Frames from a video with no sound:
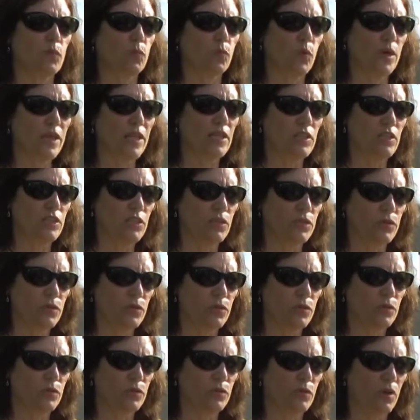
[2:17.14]
when
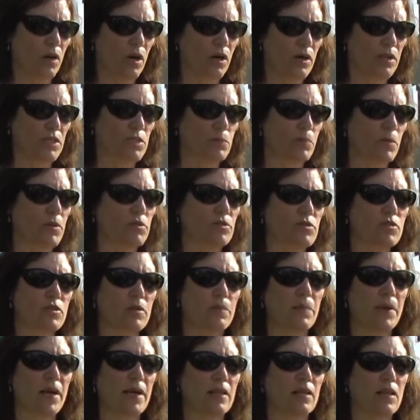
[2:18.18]
you are exposed to a
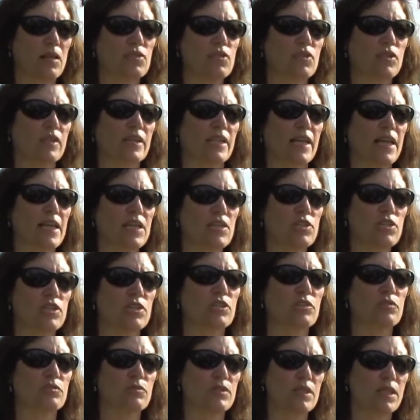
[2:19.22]
biological agent,
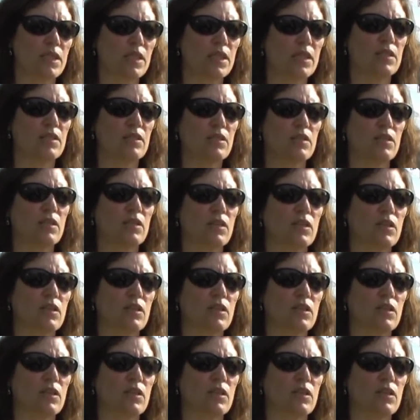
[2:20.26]
you need